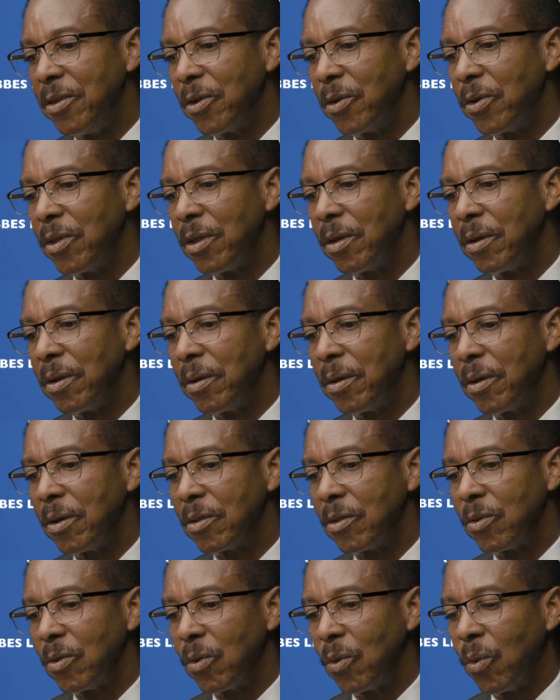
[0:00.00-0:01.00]
go
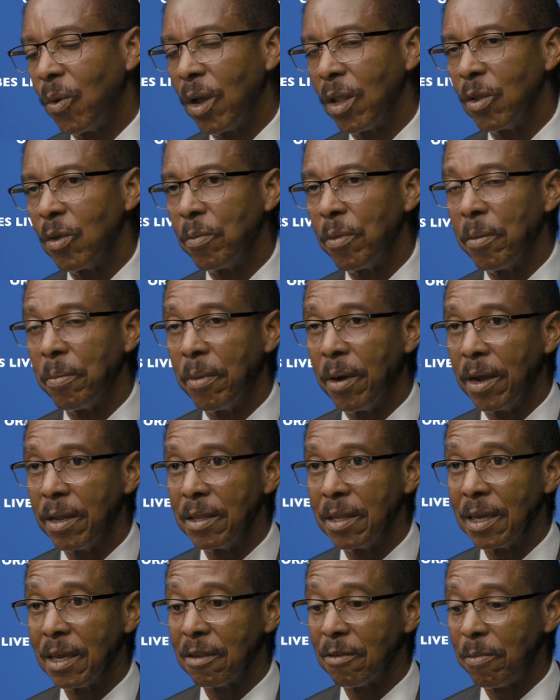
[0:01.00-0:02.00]
to Guadeloupe or
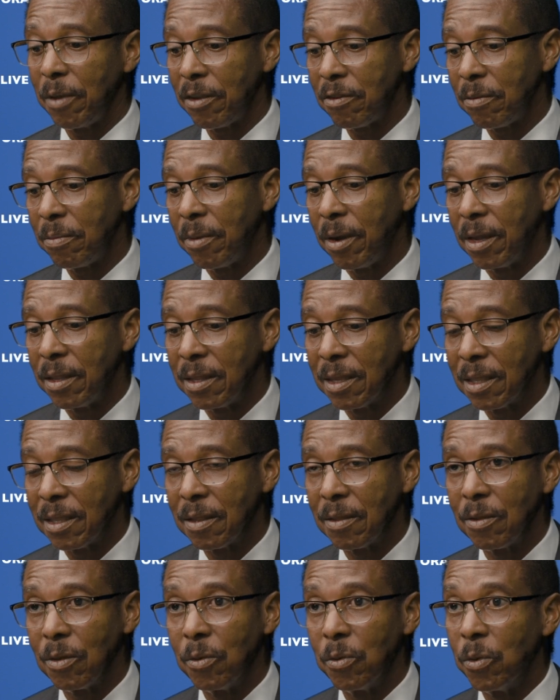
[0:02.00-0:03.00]
Martinique, especially Martinique,
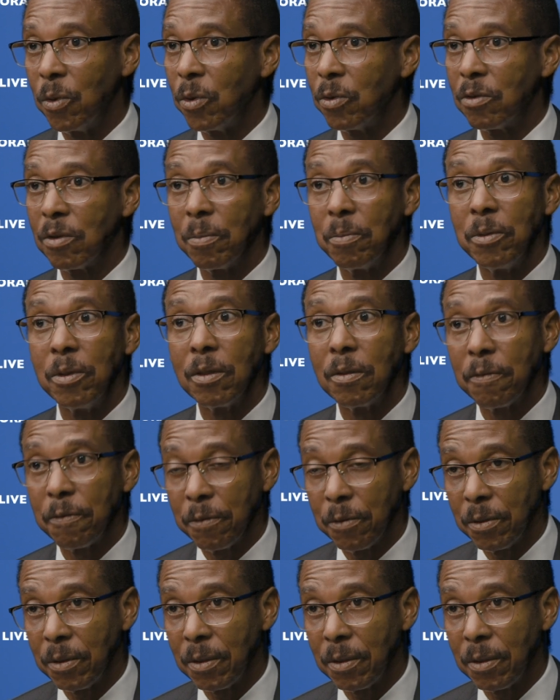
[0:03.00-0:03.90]
the roads are beautiful.